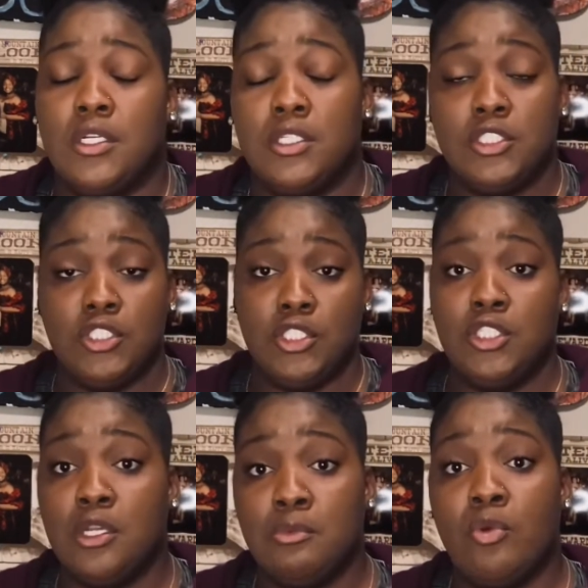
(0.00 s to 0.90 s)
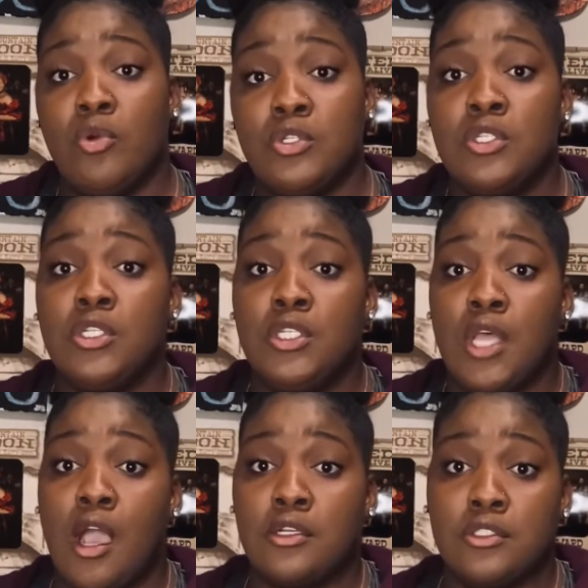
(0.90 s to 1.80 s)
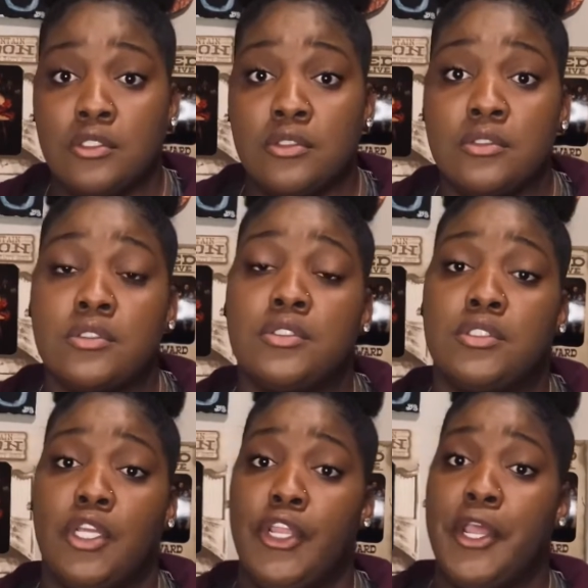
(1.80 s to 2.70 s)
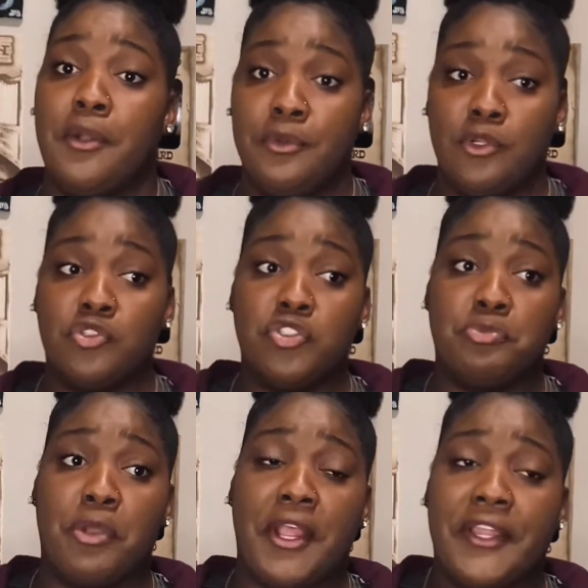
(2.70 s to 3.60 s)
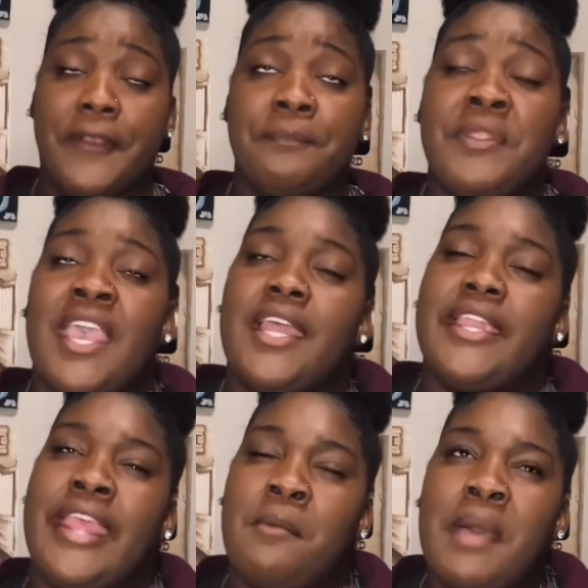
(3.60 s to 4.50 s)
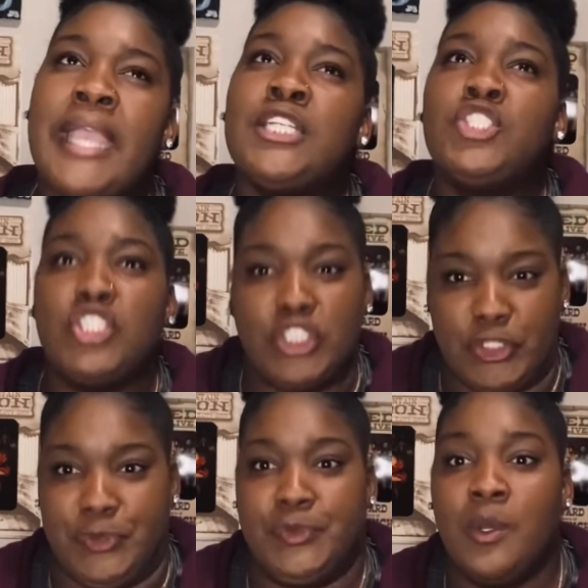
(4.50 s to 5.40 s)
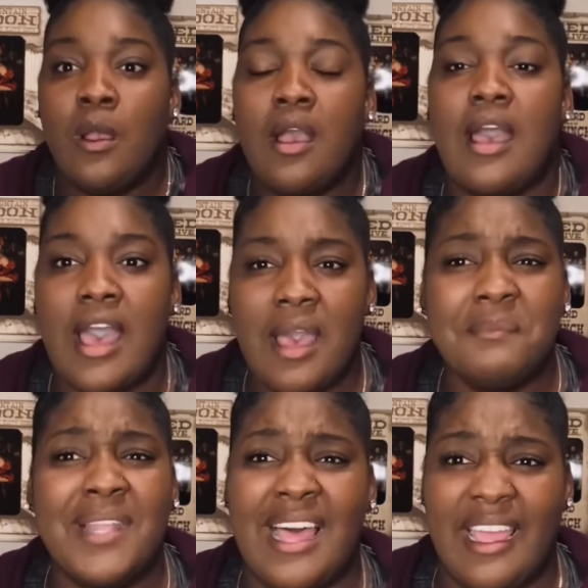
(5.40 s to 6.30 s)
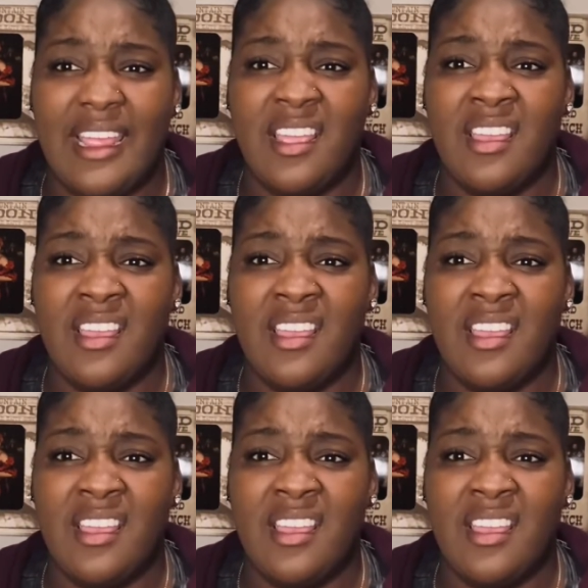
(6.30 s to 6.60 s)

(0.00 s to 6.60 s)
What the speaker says: she ended up going to the doctor, and now we know she's pregnant. Now, mind you, I'm like,